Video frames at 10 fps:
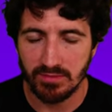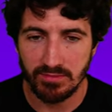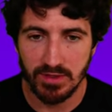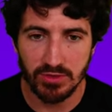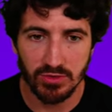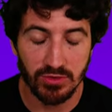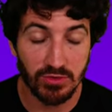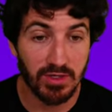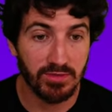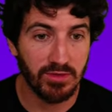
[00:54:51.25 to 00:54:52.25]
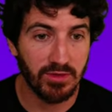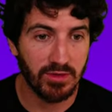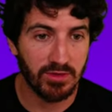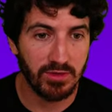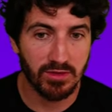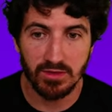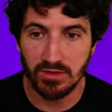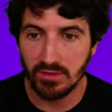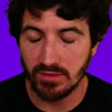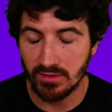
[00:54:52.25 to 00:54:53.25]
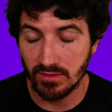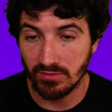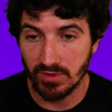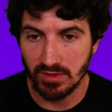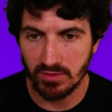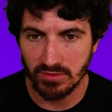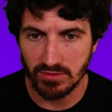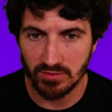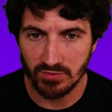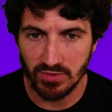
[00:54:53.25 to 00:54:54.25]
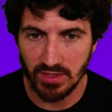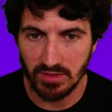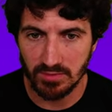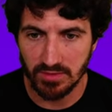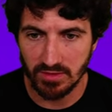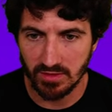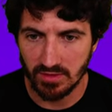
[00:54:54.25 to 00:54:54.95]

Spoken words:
Make sure you have the, then run your script.